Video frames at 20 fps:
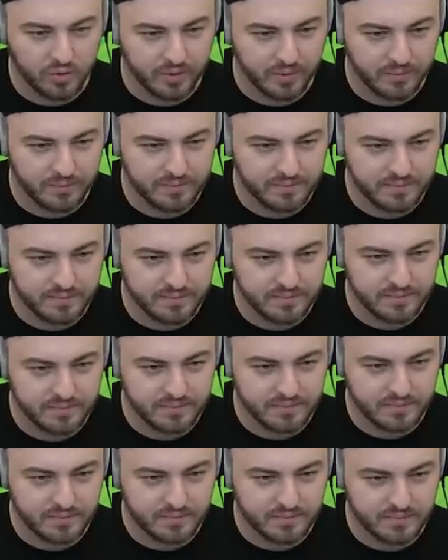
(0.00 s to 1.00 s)

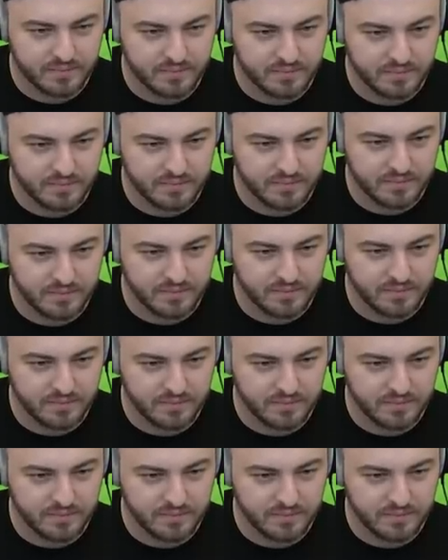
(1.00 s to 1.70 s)
[no speech]